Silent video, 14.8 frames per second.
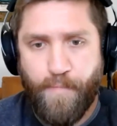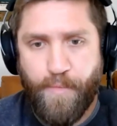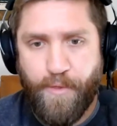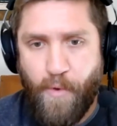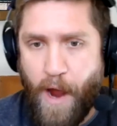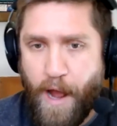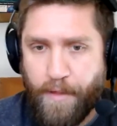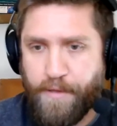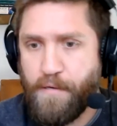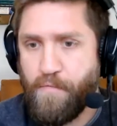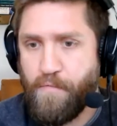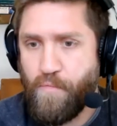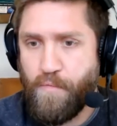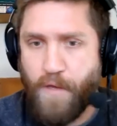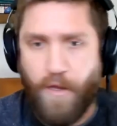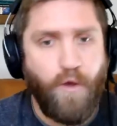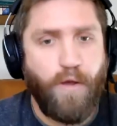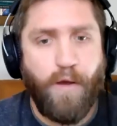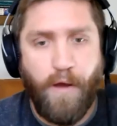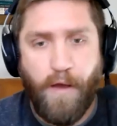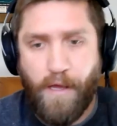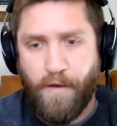throughout the
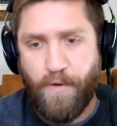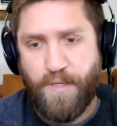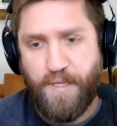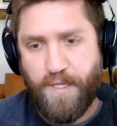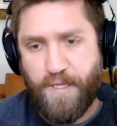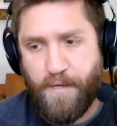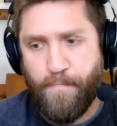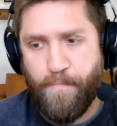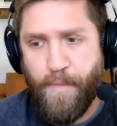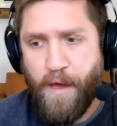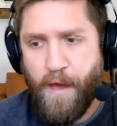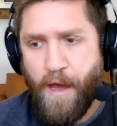eco- ecosystem.